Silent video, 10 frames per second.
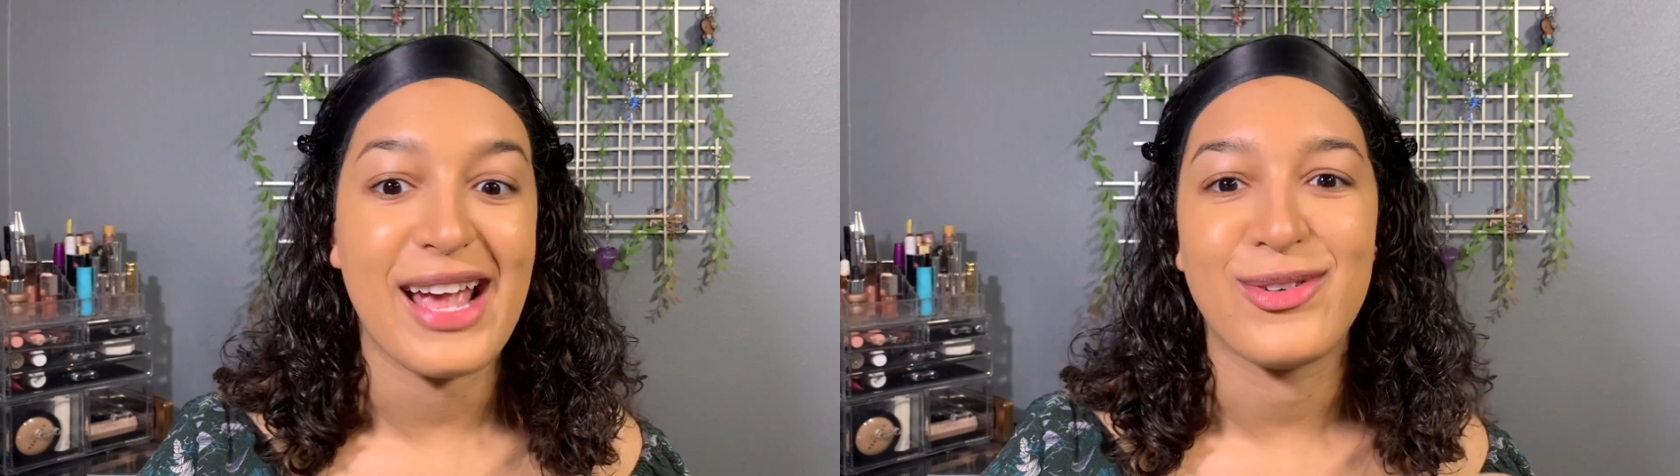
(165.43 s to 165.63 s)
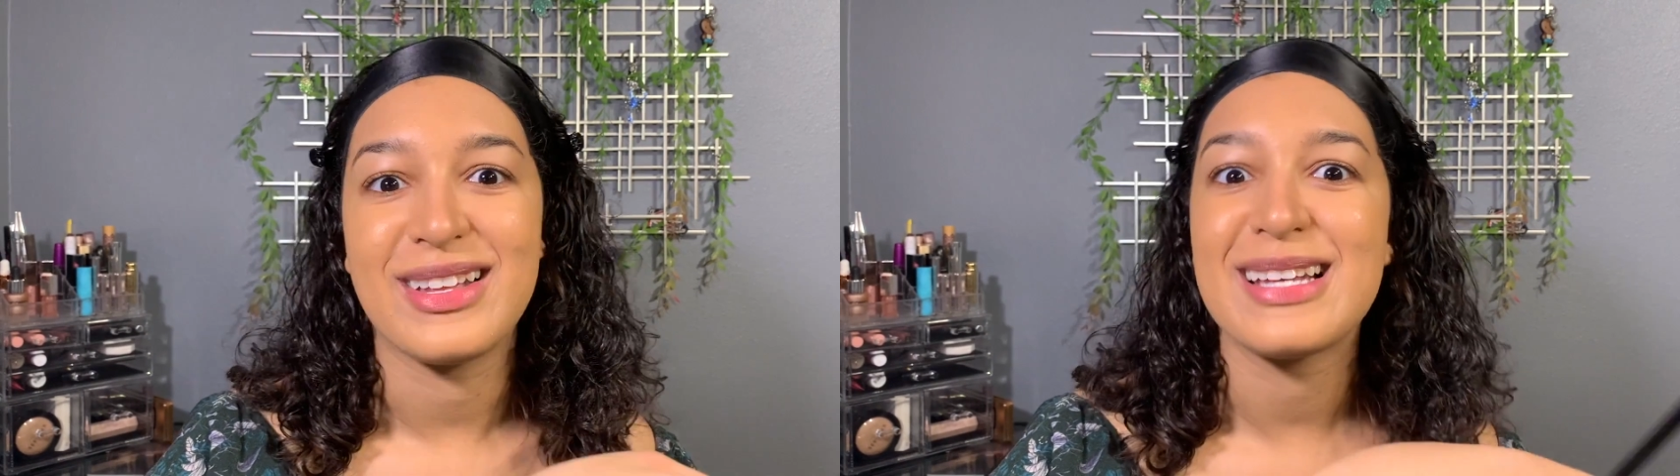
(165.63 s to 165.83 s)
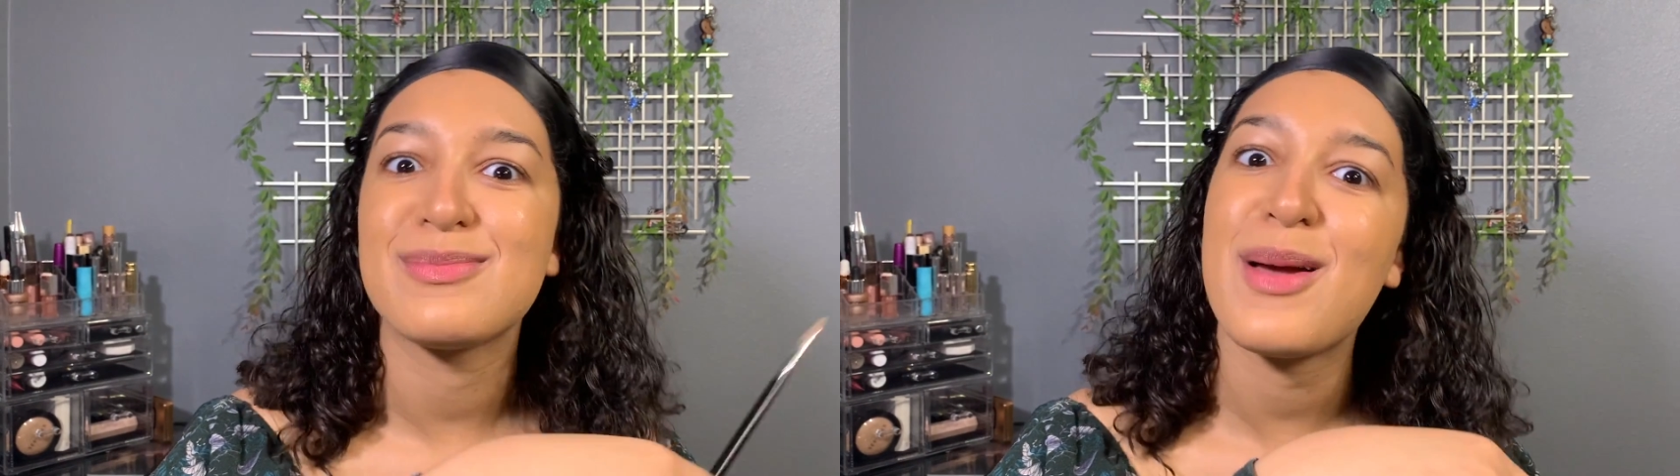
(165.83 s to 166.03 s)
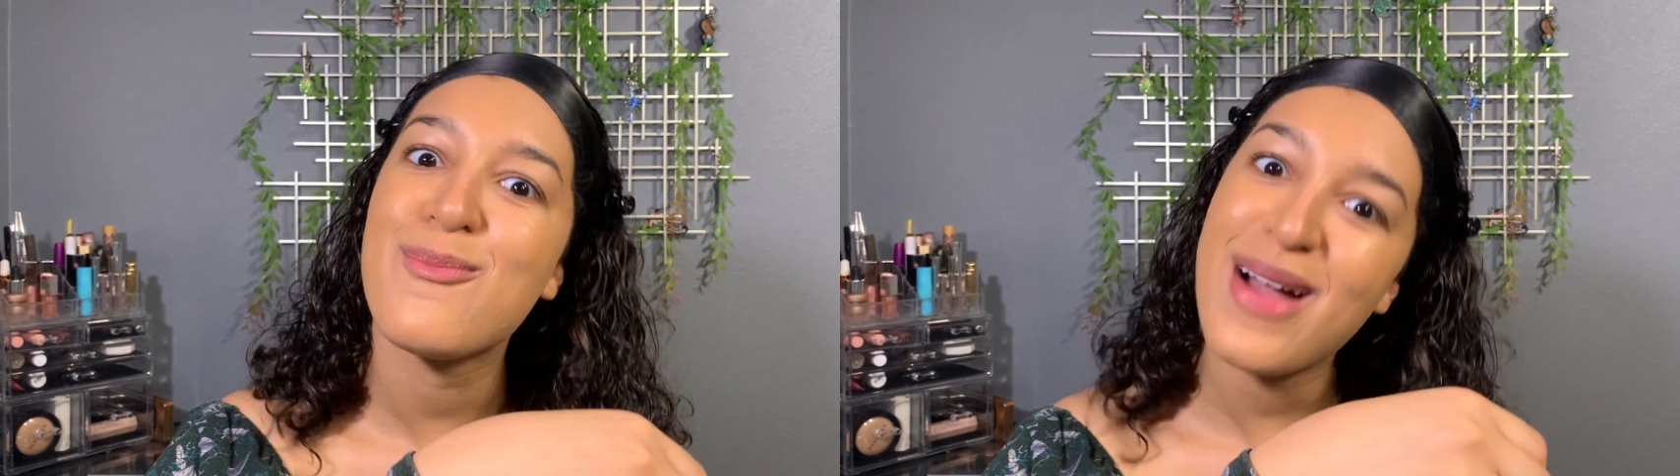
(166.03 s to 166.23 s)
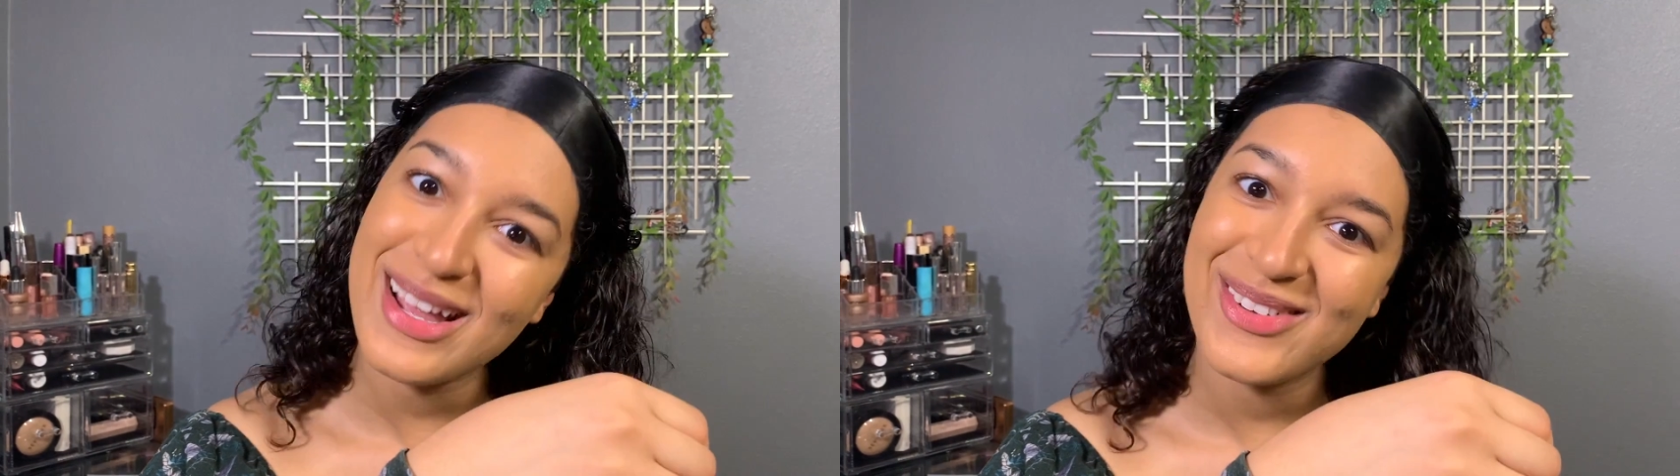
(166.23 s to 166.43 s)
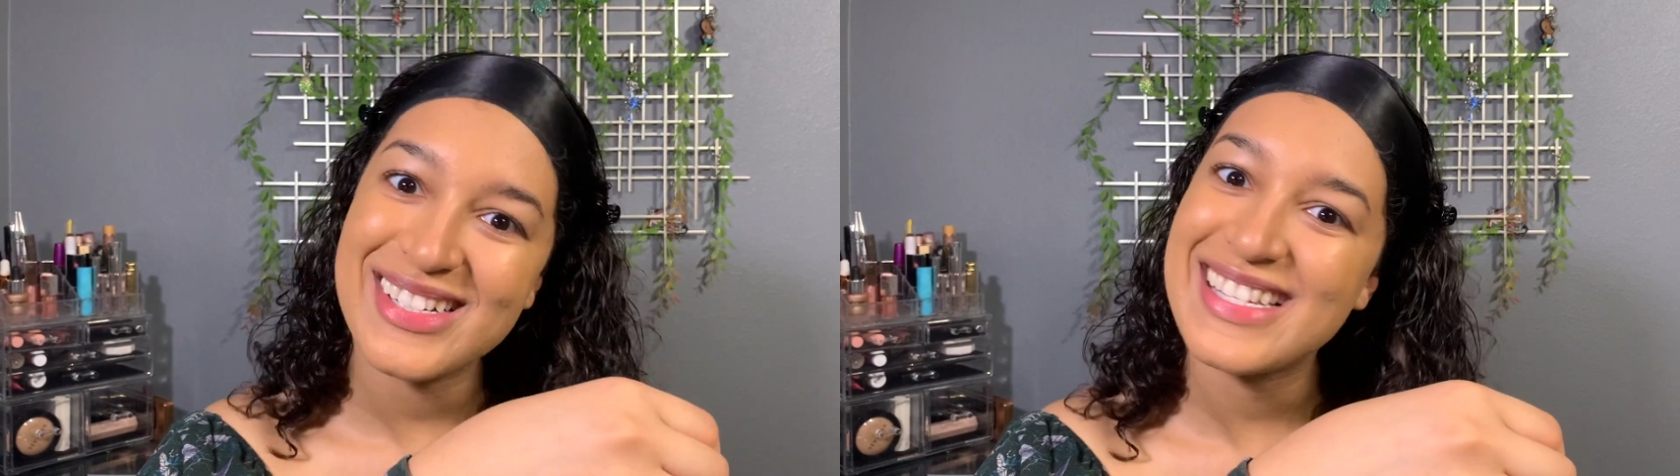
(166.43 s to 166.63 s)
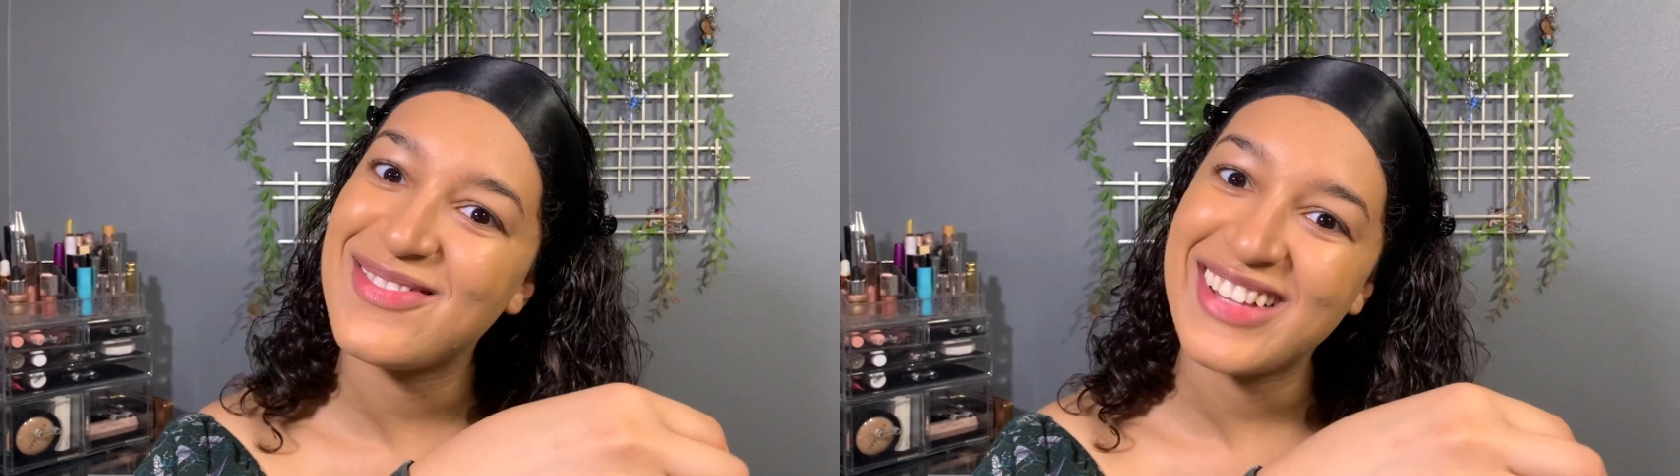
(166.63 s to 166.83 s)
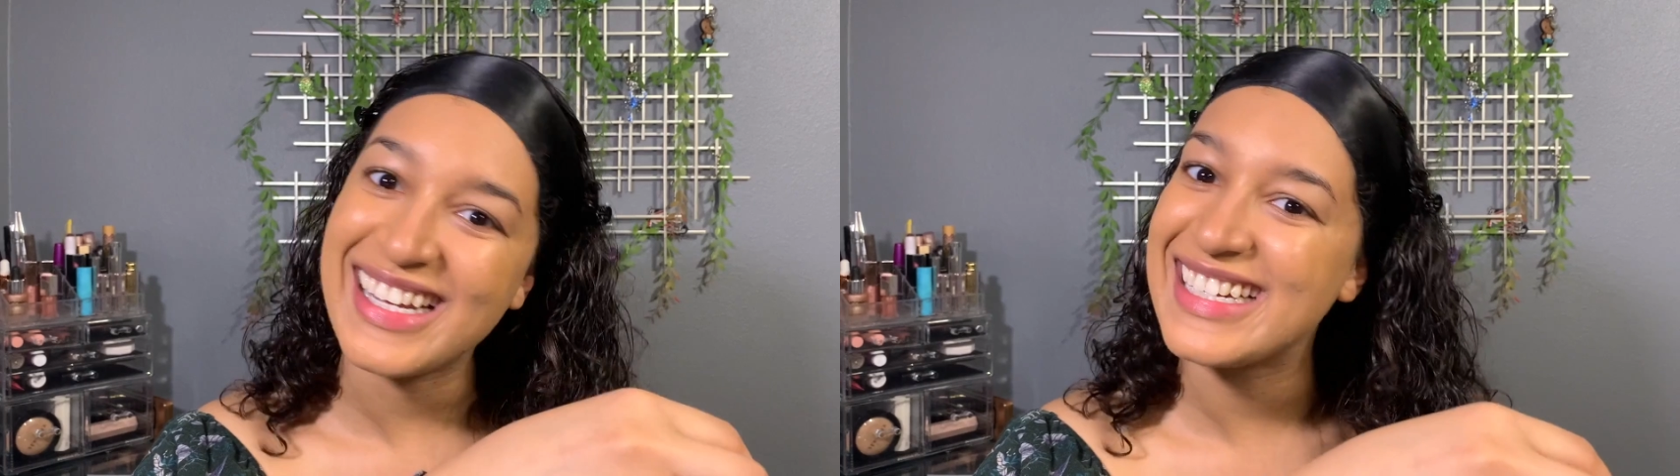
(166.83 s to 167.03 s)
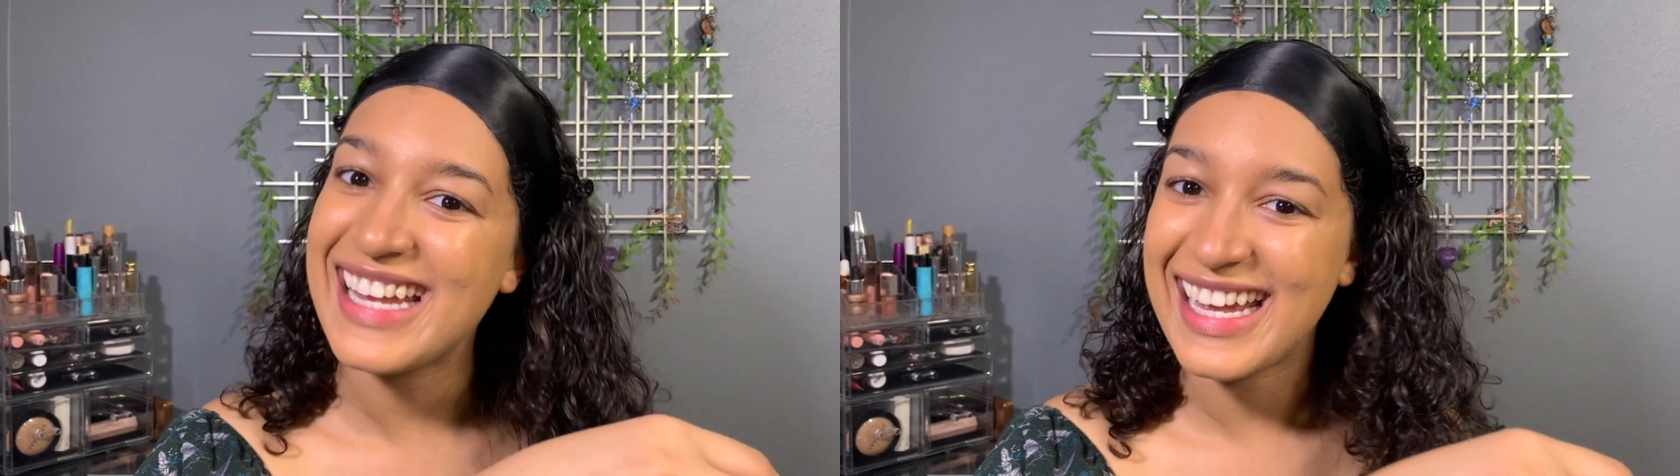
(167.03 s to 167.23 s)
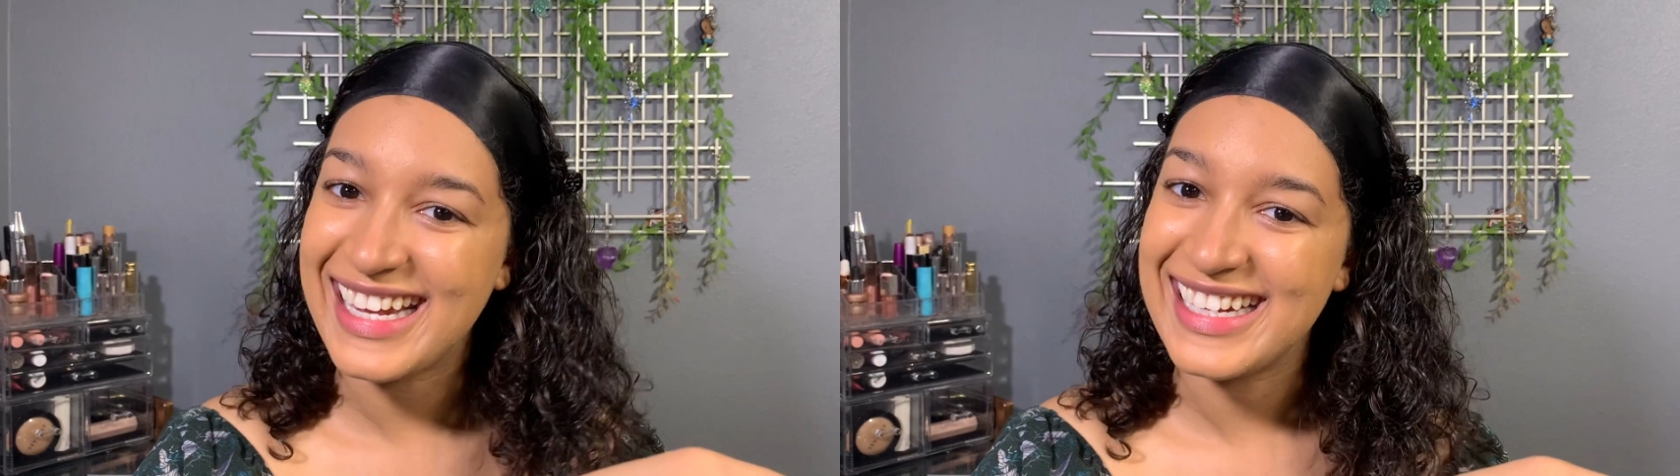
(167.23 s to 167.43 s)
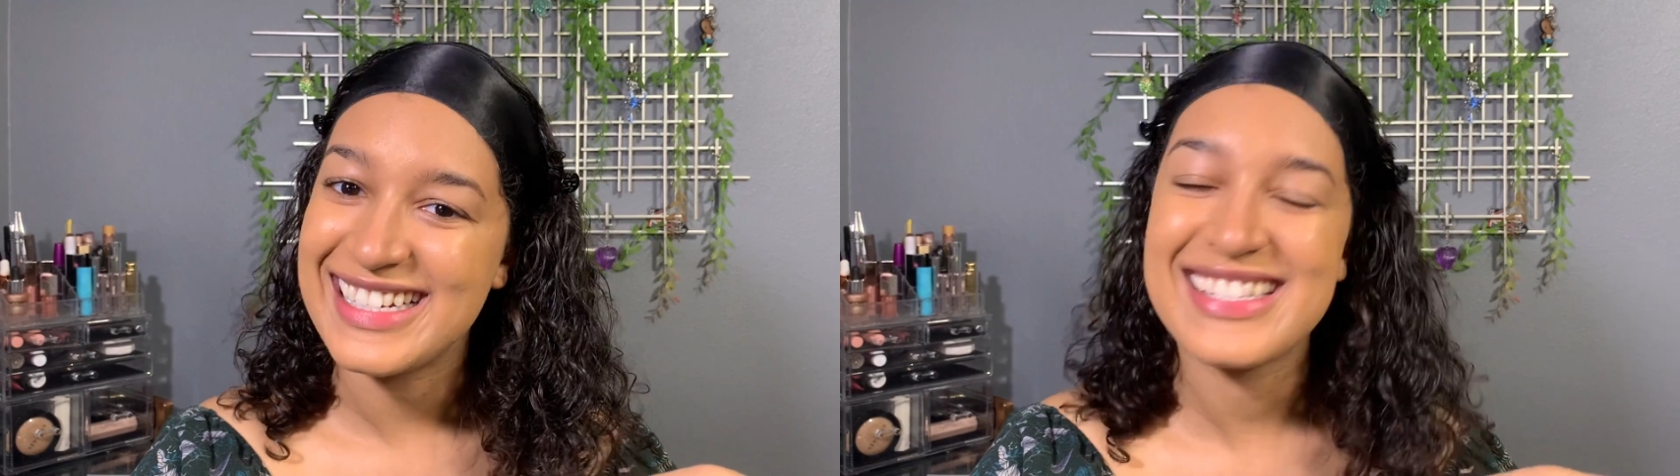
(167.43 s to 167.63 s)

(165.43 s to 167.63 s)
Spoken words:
I realized my mic wasn't plugged in,